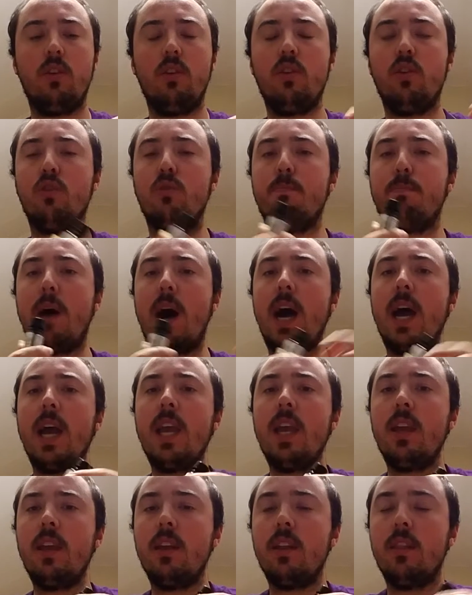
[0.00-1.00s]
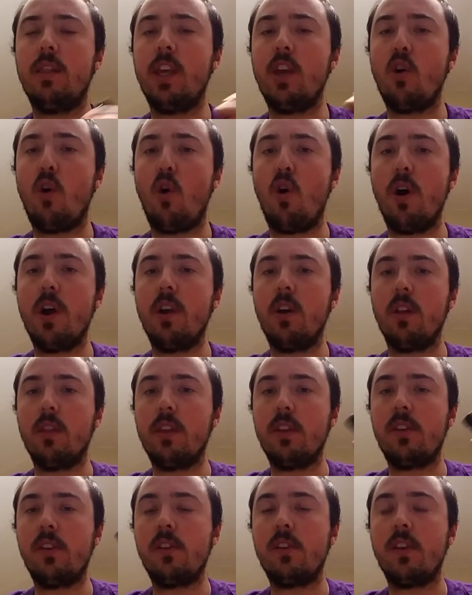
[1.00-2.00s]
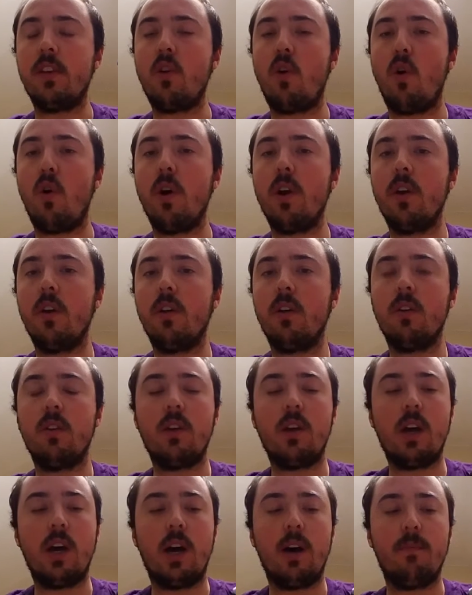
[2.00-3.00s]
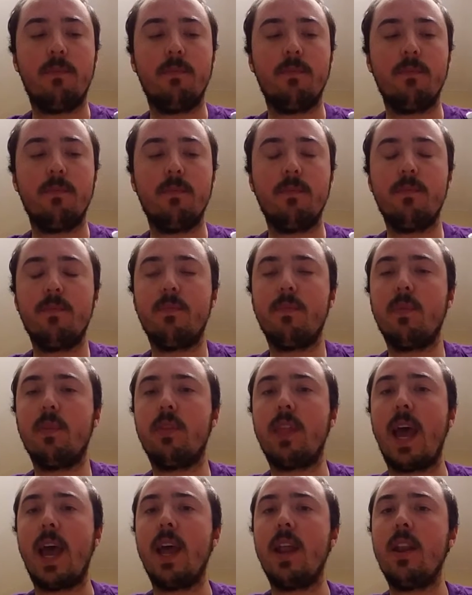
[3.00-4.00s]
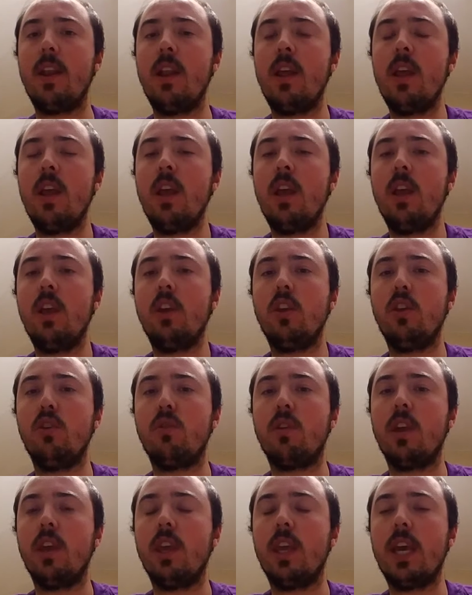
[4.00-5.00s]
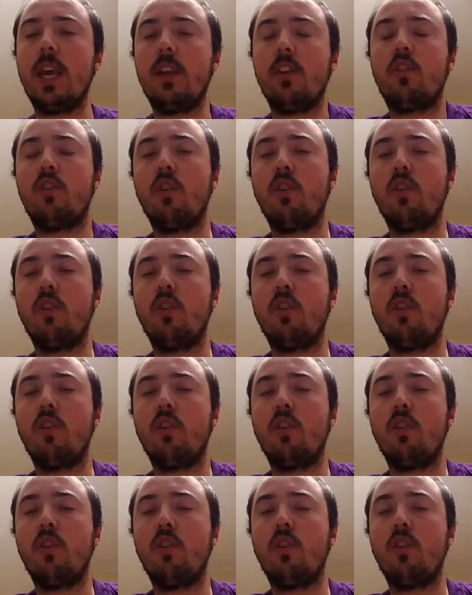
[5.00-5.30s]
you buy the oil. This is an oil that you can get.